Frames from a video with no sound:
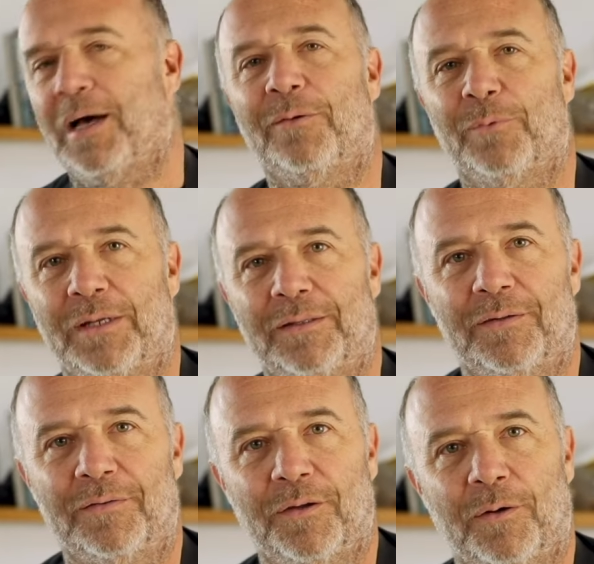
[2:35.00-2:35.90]
and we let
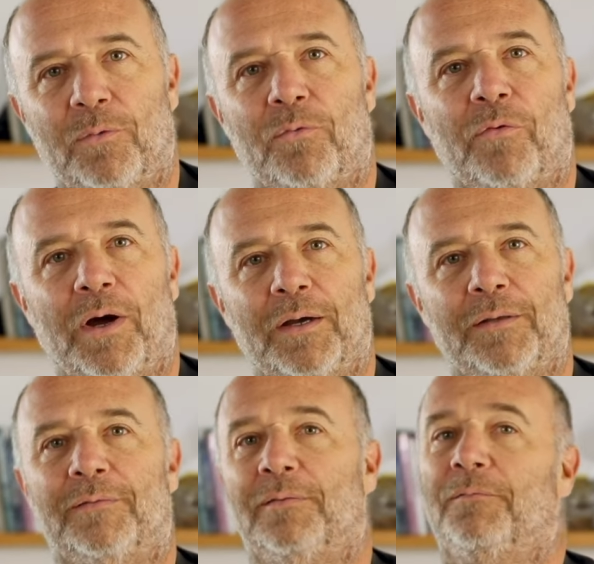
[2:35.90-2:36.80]
this dough
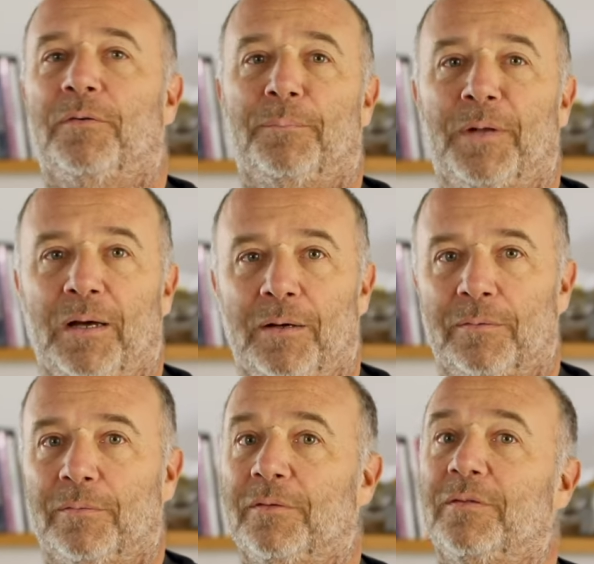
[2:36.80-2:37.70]
rise from
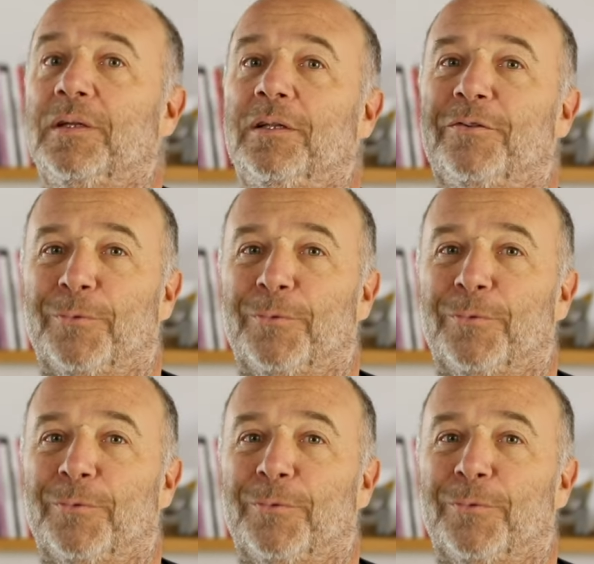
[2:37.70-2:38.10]
now till